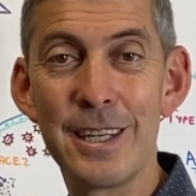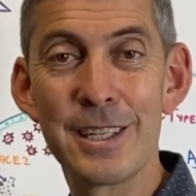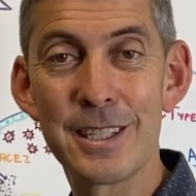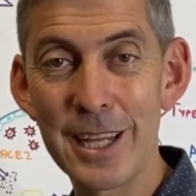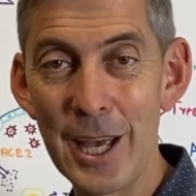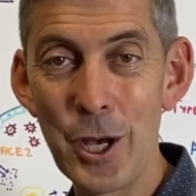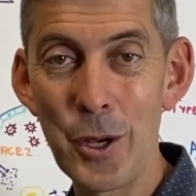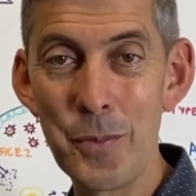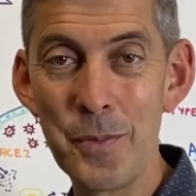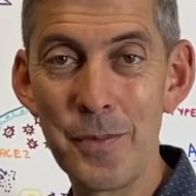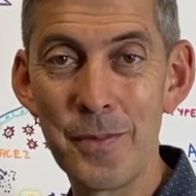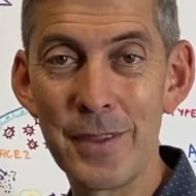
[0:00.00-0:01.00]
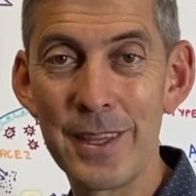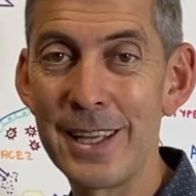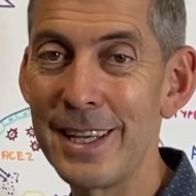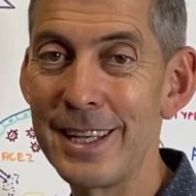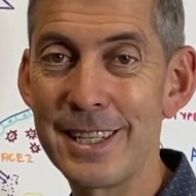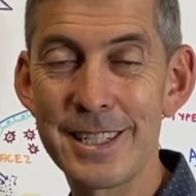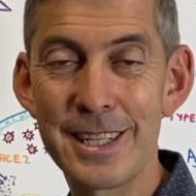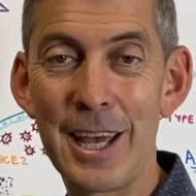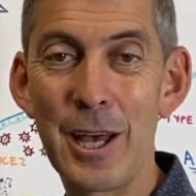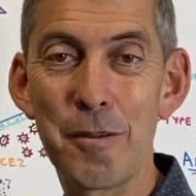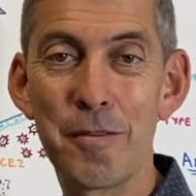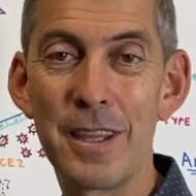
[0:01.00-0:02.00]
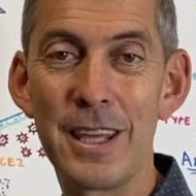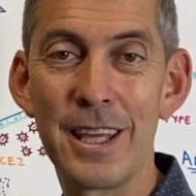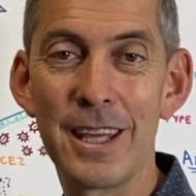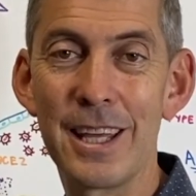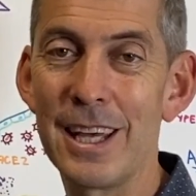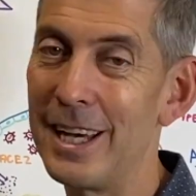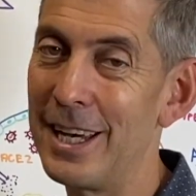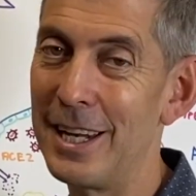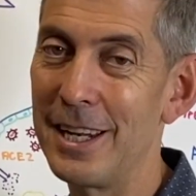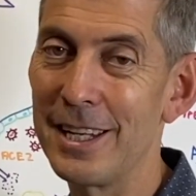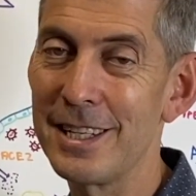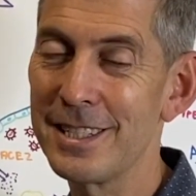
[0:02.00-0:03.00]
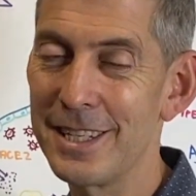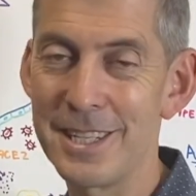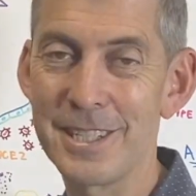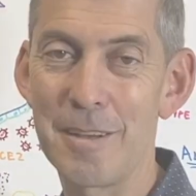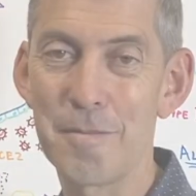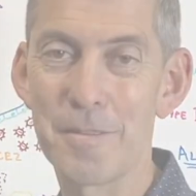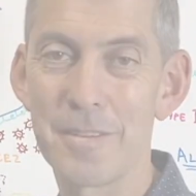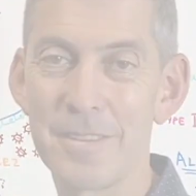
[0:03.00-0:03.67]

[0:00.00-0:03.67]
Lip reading: Stay home, stay healthy, and stay safe.